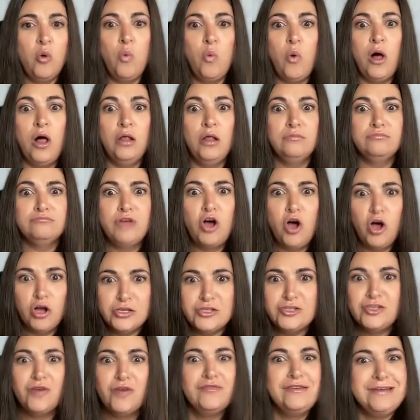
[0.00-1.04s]
while
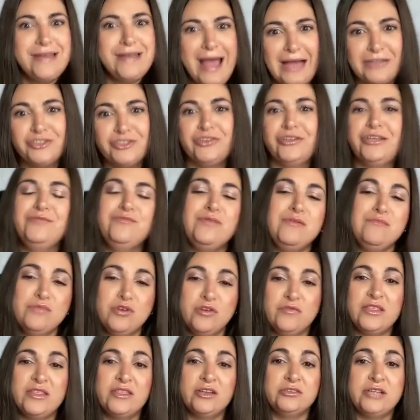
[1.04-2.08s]
also naturally
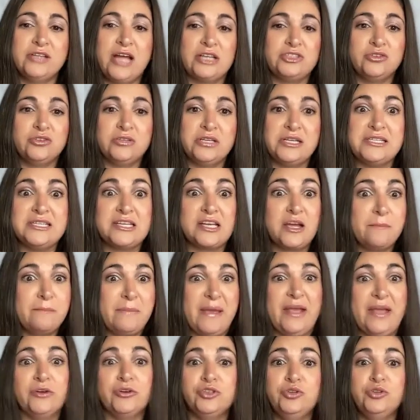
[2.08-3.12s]
removing their natural need to
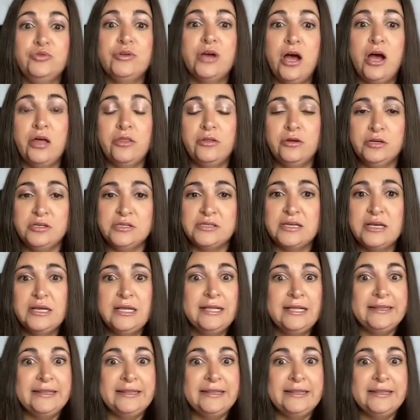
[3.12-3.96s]
compare you to others,